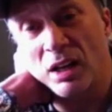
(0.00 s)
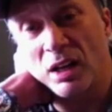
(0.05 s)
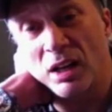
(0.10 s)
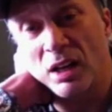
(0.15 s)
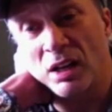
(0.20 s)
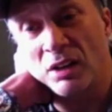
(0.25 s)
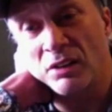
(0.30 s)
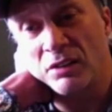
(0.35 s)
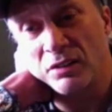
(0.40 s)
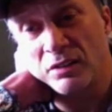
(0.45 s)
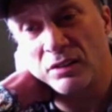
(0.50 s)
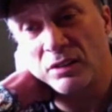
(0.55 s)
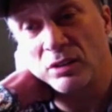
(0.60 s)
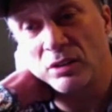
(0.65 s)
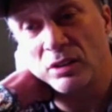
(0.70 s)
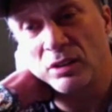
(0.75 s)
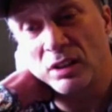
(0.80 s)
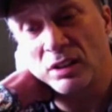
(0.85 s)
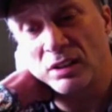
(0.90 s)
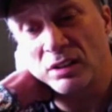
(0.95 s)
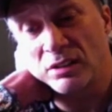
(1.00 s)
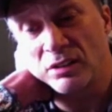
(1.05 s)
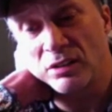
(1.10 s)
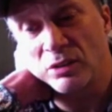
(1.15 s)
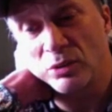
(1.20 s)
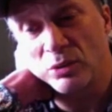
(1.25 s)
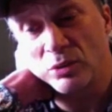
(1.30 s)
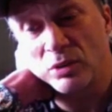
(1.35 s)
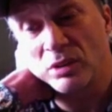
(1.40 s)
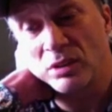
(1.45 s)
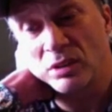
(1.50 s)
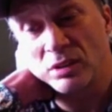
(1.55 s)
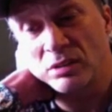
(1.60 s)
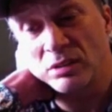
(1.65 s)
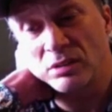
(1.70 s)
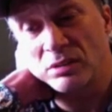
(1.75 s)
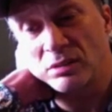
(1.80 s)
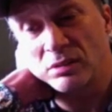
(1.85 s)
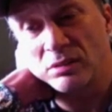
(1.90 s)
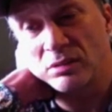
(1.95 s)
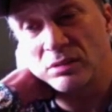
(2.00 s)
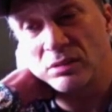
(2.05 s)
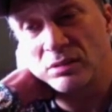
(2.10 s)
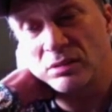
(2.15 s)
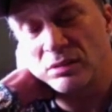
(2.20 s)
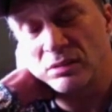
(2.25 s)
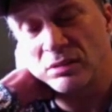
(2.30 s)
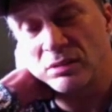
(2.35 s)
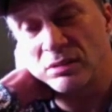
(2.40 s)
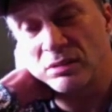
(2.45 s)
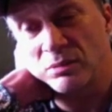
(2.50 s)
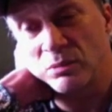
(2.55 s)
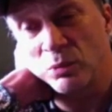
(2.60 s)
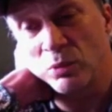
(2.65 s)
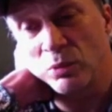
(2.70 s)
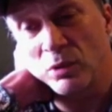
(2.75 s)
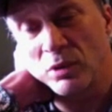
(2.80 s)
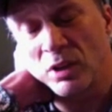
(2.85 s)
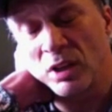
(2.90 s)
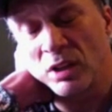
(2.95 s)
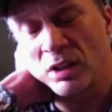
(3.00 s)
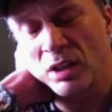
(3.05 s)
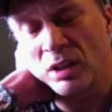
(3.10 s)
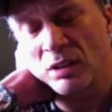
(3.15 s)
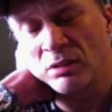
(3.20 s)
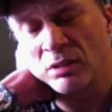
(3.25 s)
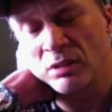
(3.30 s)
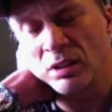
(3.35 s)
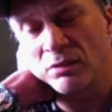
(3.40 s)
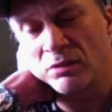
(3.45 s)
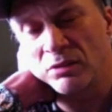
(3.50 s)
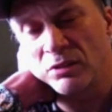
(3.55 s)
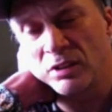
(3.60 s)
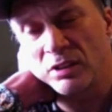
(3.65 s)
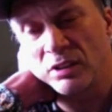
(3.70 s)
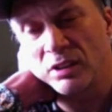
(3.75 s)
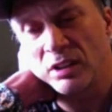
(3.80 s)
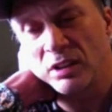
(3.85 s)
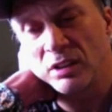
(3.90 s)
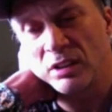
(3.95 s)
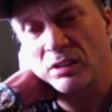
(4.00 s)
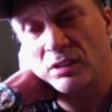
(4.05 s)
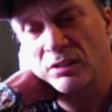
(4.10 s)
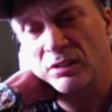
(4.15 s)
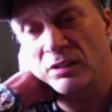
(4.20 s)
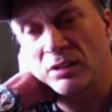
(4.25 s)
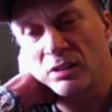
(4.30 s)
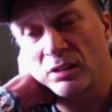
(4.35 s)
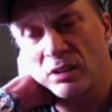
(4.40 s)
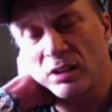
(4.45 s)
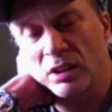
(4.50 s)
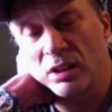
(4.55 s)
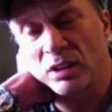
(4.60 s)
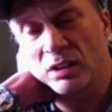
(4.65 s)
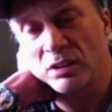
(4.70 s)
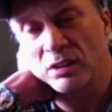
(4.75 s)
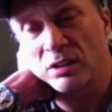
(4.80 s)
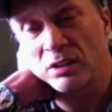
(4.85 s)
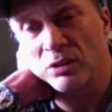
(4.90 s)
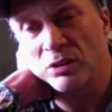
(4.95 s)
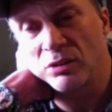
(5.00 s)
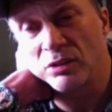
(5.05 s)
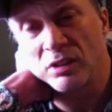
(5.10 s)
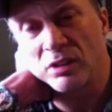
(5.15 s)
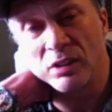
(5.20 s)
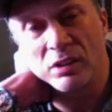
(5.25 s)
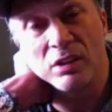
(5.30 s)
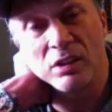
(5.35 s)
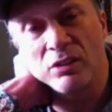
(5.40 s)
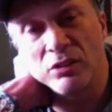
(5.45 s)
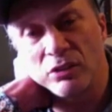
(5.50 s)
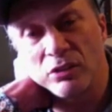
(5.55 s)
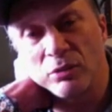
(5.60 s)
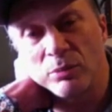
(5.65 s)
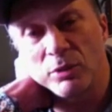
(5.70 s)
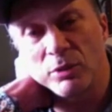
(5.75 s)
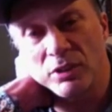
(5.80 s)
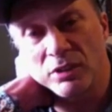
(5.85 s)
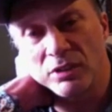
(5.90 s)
I still like to. I love to hear still acoustic instruments